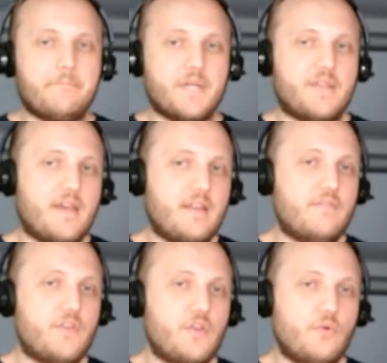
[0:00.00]
But then
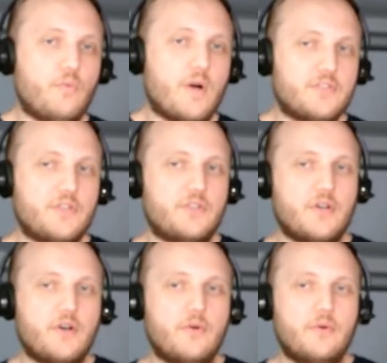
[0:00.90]
if you want to
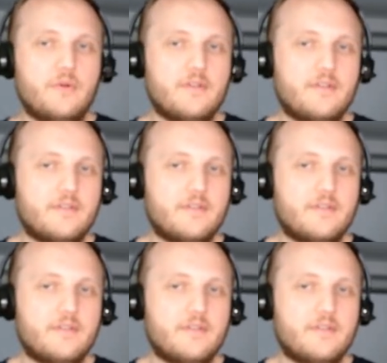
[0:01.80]
go